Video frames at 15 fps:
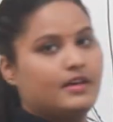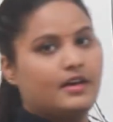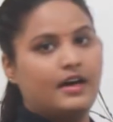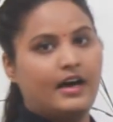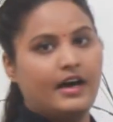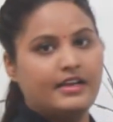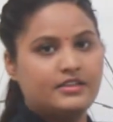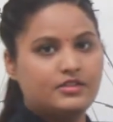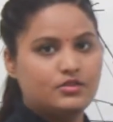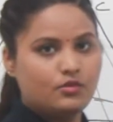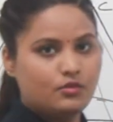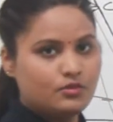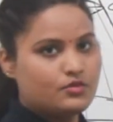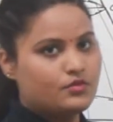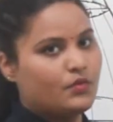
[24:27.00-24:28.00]
I
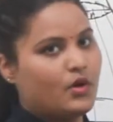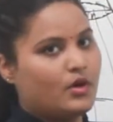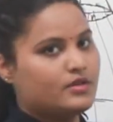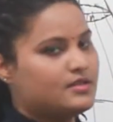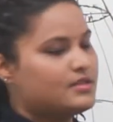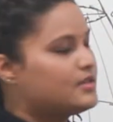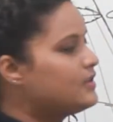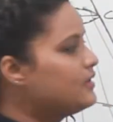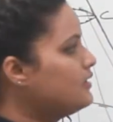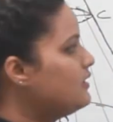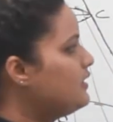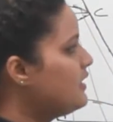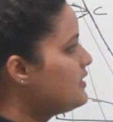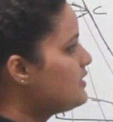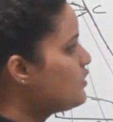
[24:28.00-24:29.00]
don't want
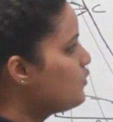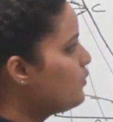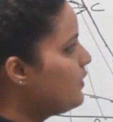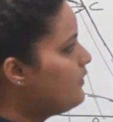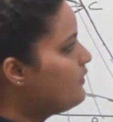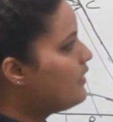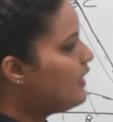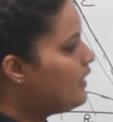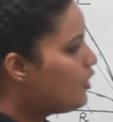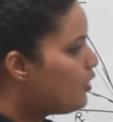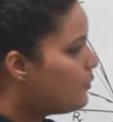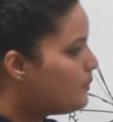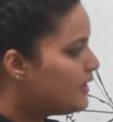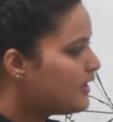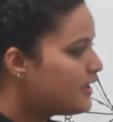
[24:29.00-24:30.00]
this to be very
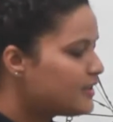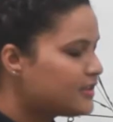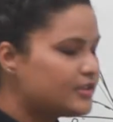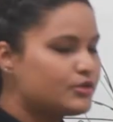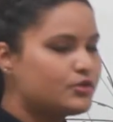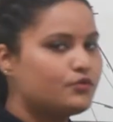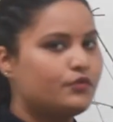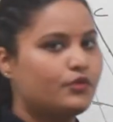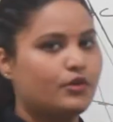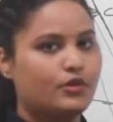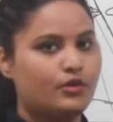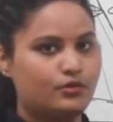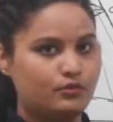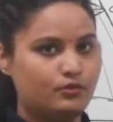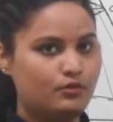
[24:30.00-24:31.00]
complicated for
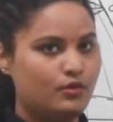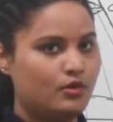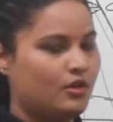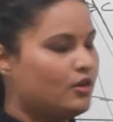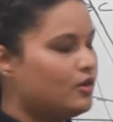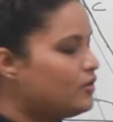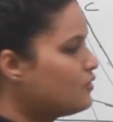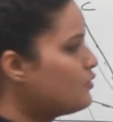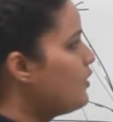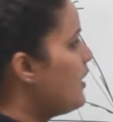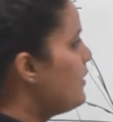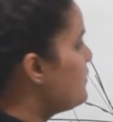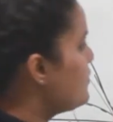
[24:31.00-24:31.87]
you, so I am